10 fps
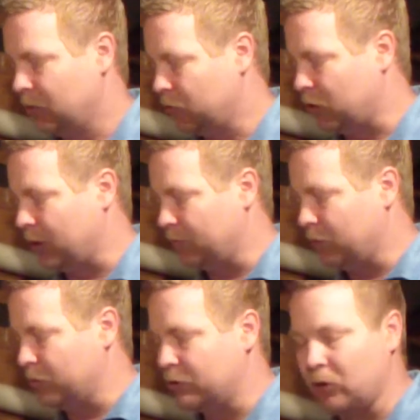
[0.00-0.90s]
drawing
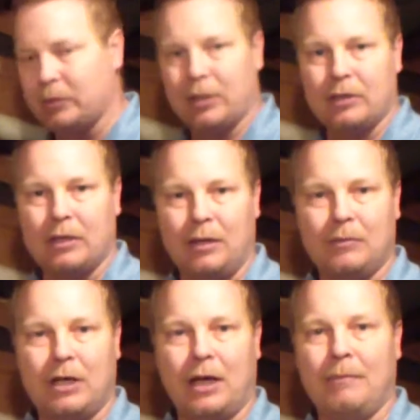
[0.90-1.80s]
both soaps at the same
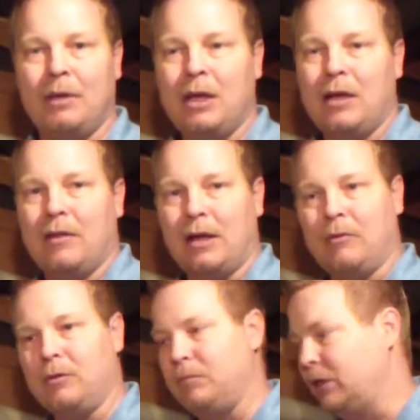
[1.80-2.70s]
time. That
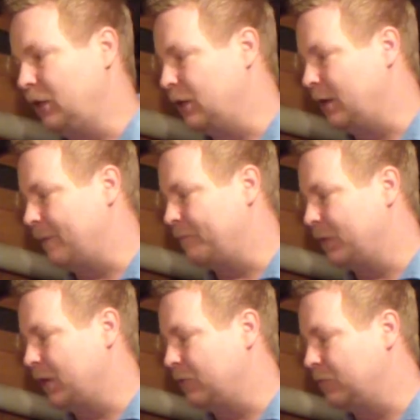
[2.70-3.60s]
would be
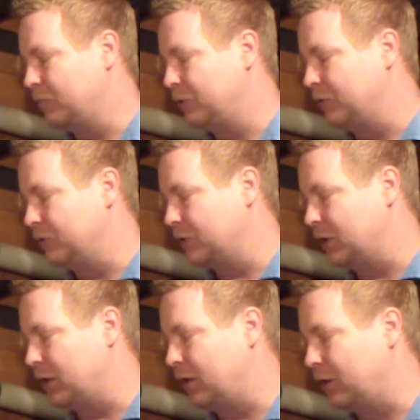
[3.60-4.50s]
that would produce
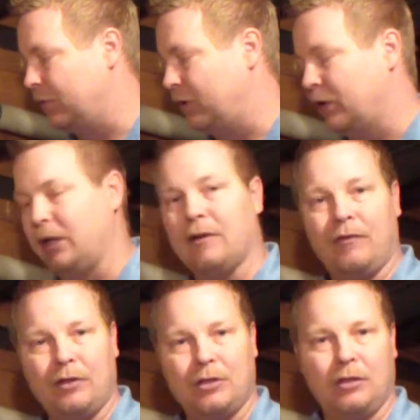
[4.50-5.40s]
a very
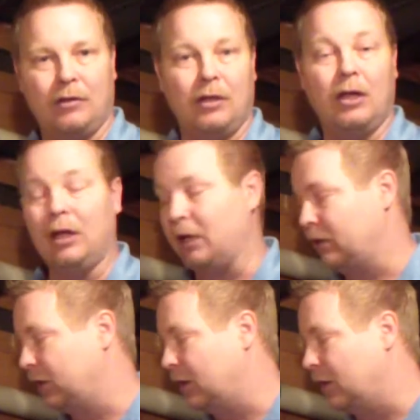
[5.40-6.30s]
inefficient
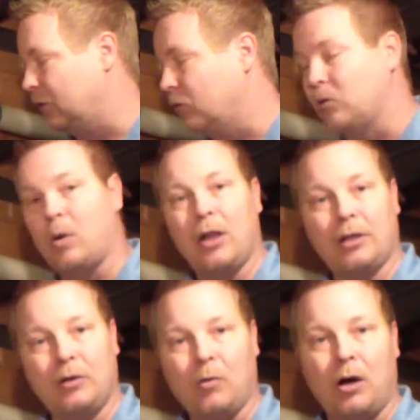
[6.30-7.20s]
and low
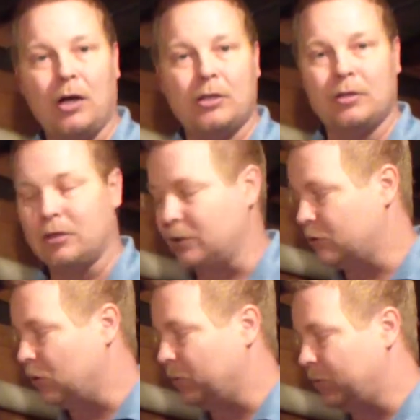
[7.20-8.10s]
quality wash, because the
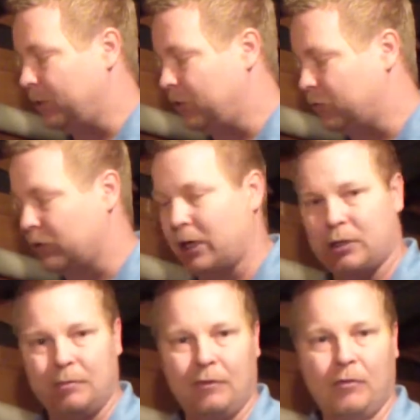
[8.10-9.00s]
soaps would be
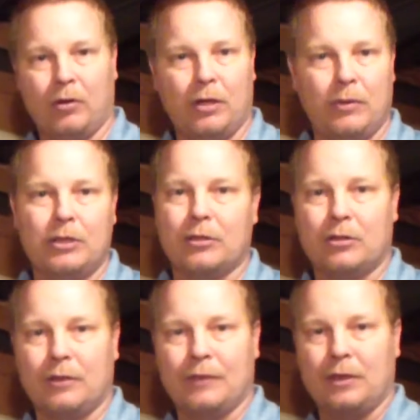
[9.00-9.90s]
neutralizing before they reach the
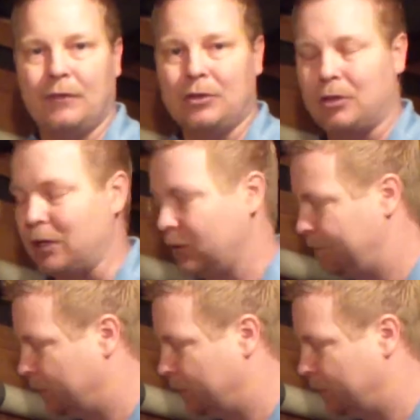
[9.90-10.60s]
surface of the truck,